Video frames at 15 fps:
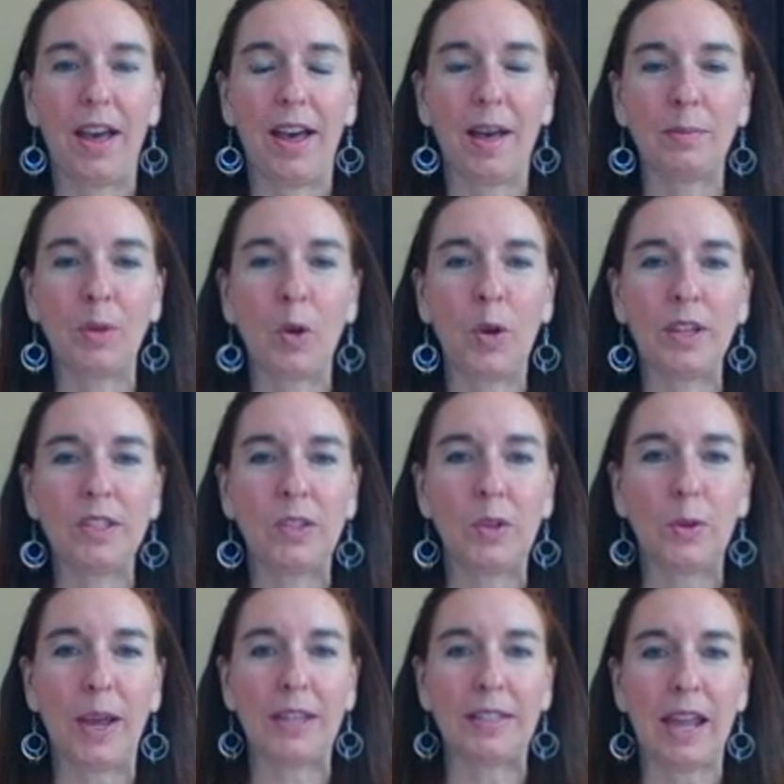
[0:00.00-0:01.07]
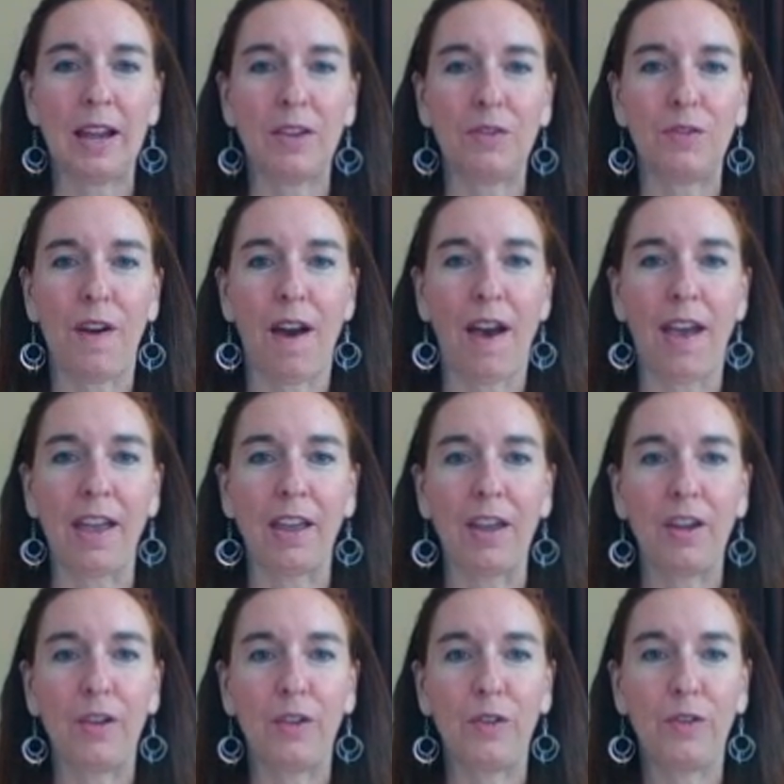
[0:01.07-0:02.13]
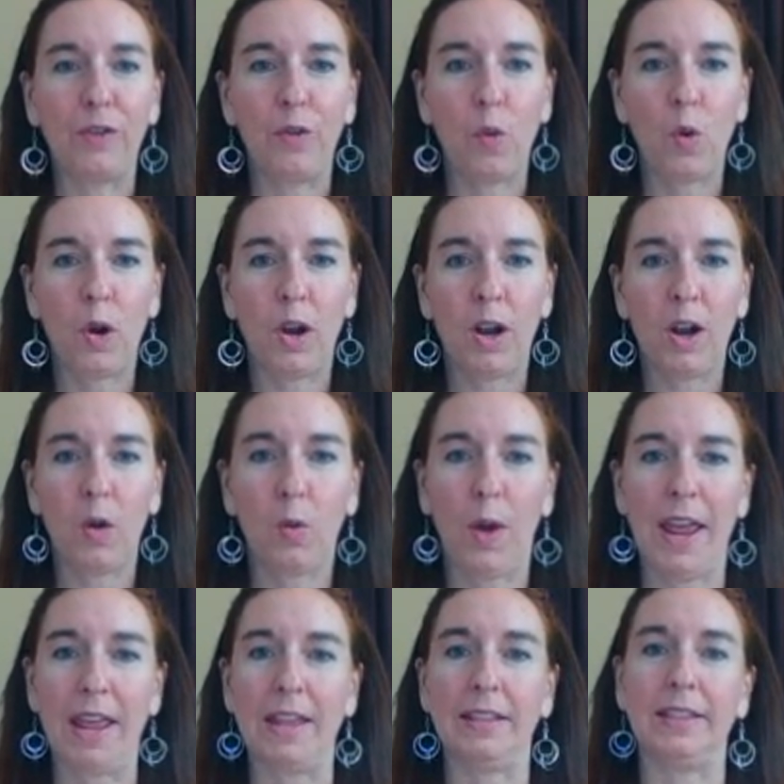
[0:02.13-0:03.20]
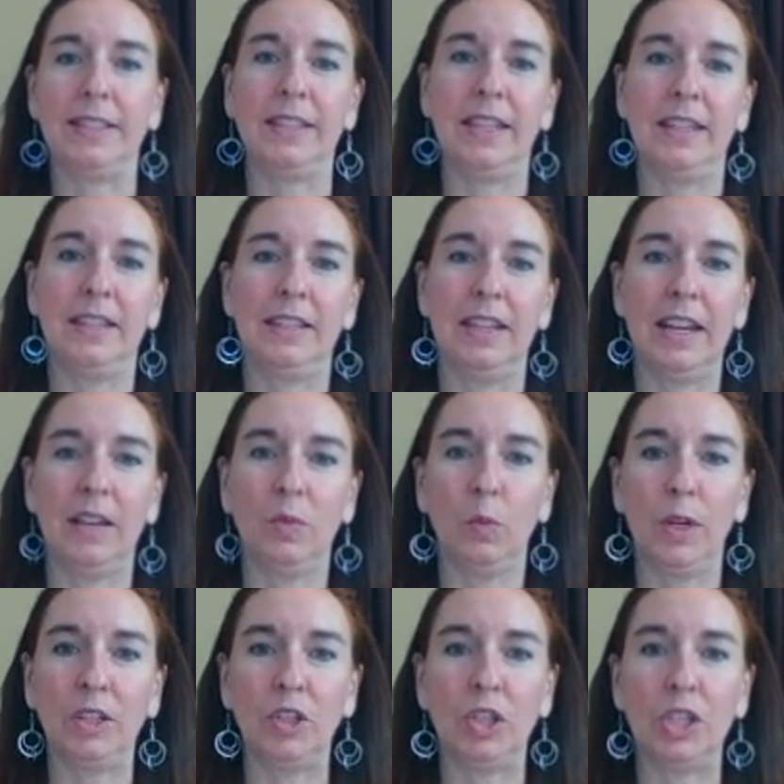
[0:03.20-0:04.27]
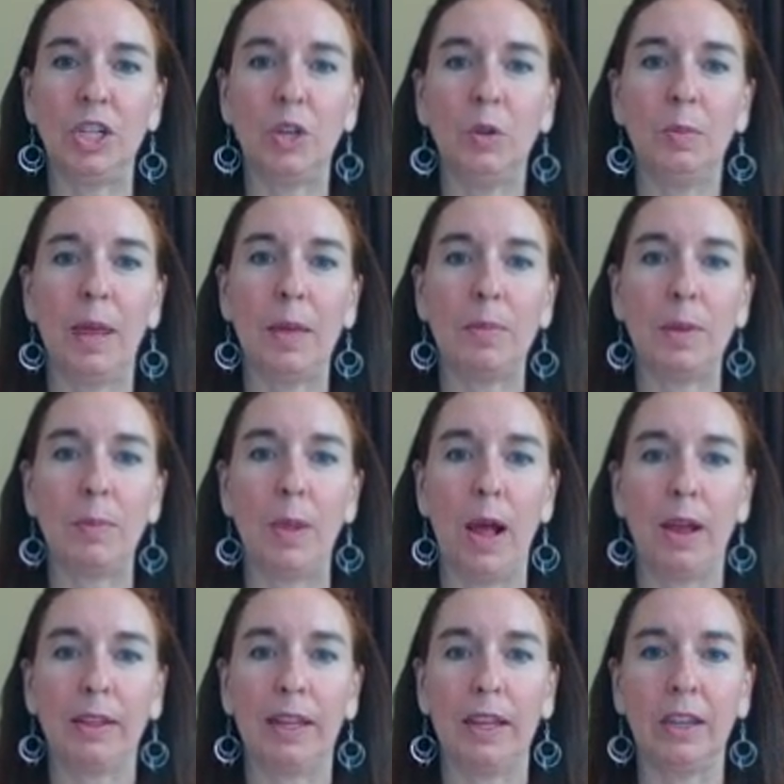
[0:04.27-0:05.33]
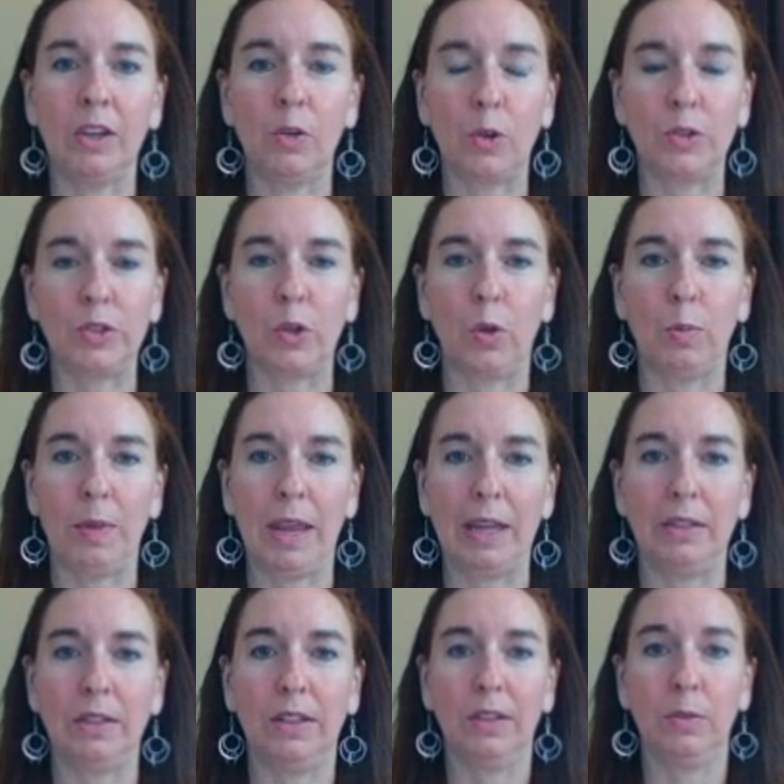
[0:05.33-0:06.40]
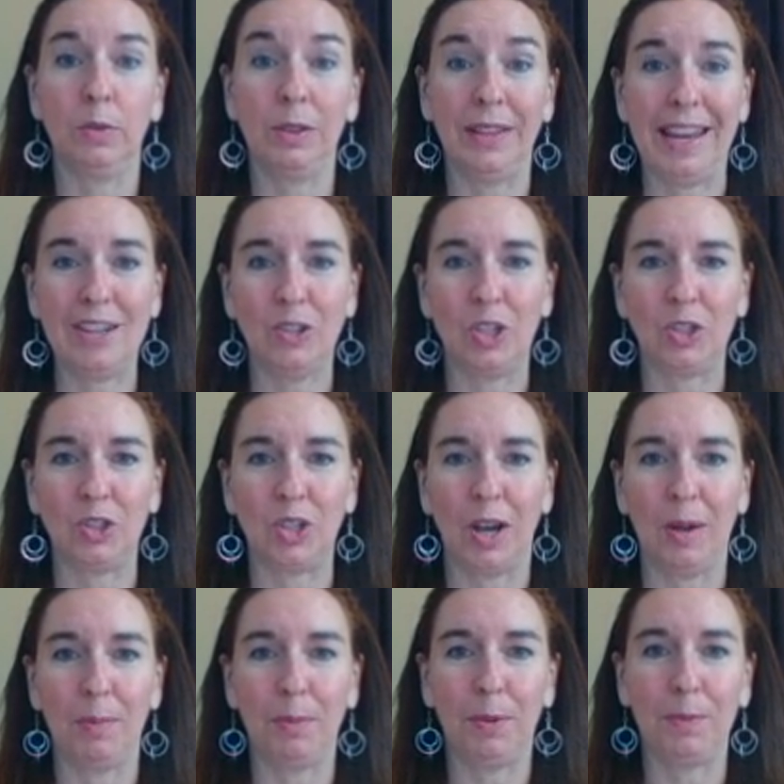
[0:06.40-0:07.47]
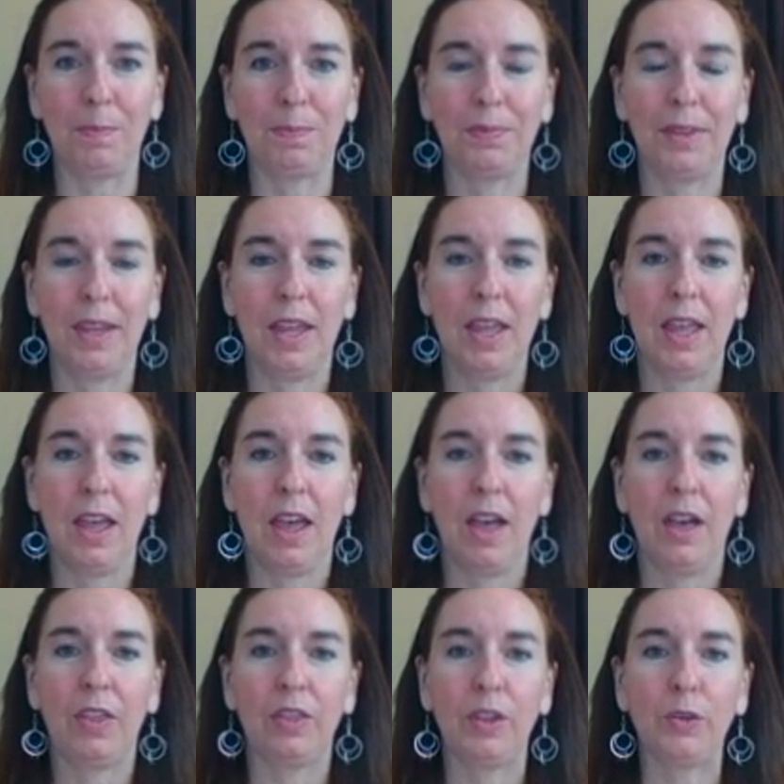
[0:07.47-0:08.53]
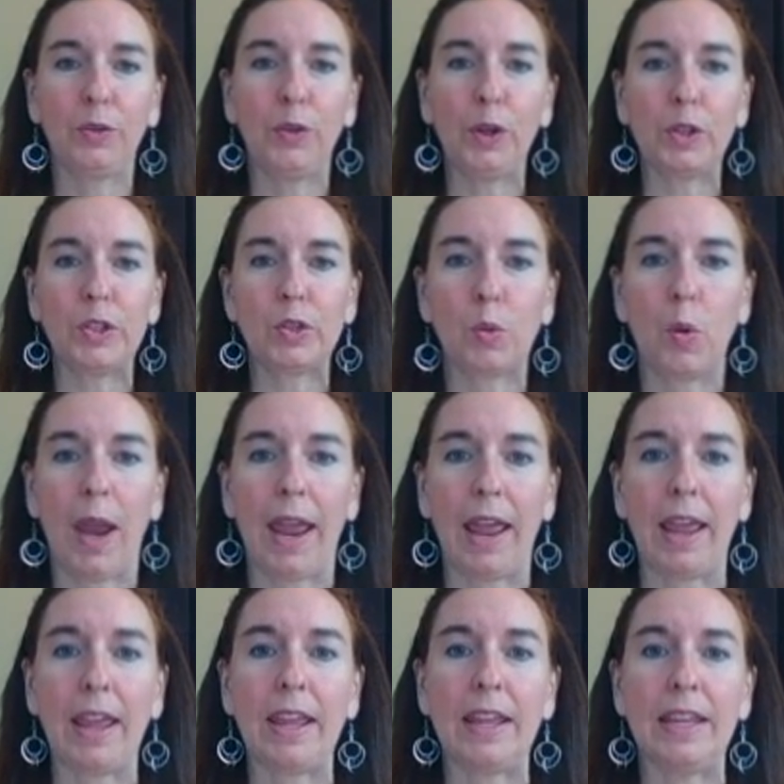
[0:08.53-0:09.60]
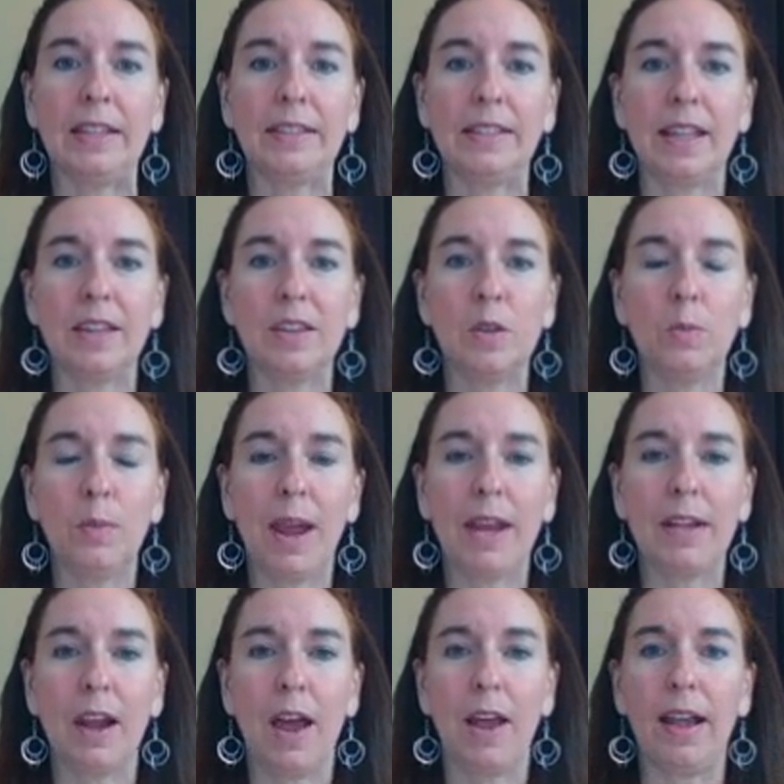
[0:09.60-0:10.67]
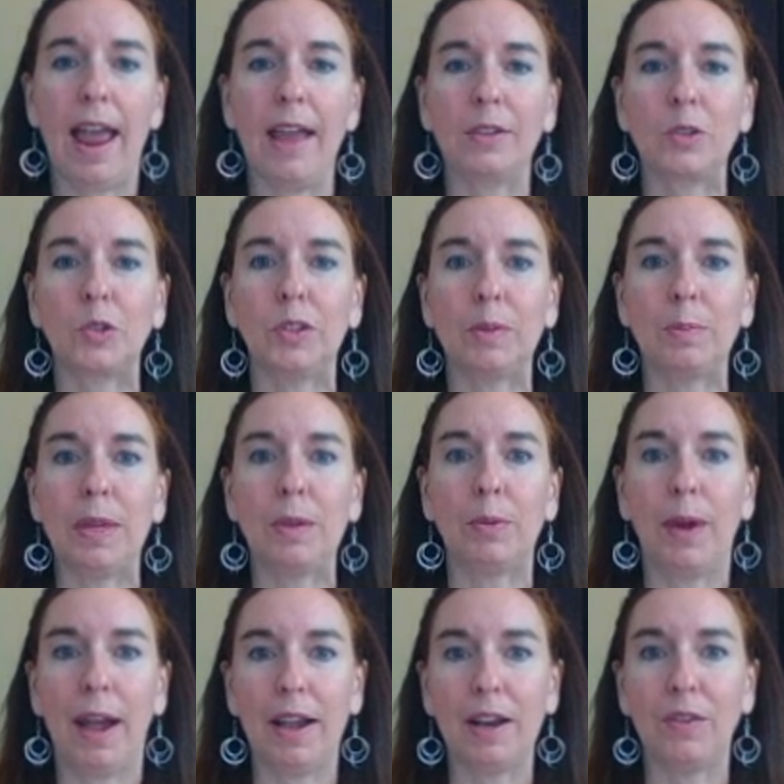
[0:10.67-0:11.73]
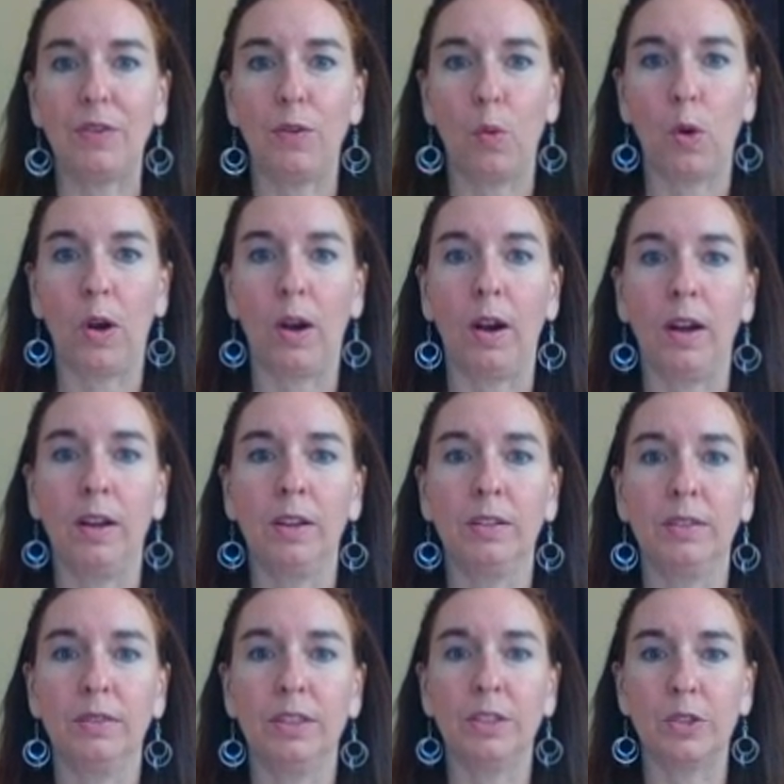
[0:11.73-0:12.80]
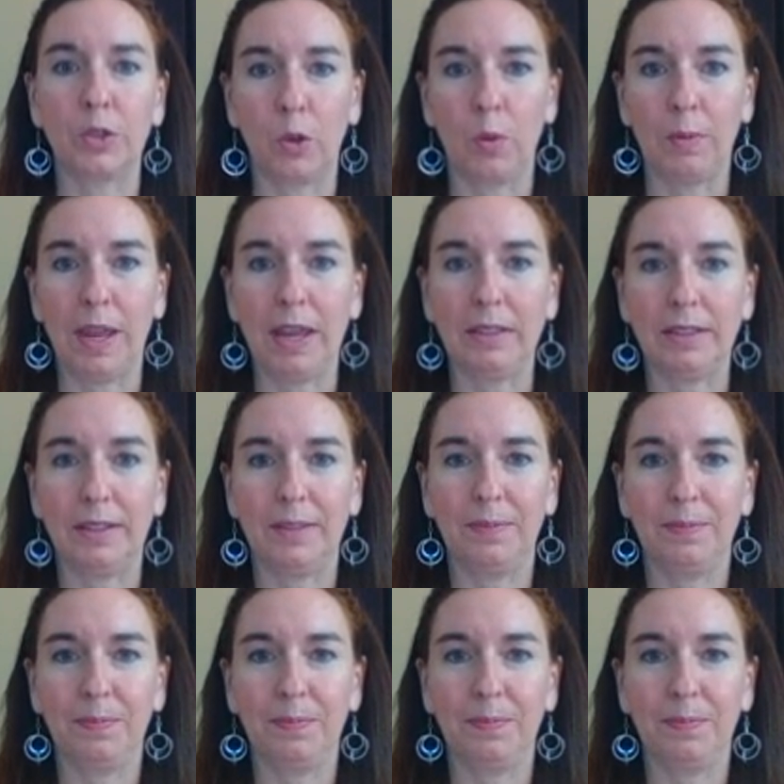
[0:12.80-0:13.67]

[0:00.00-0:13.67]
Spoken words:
I'm going to identify 4 ways in which you may be blocking your soulmate relationship. The first way is that you might not actually be ready for your soulmate.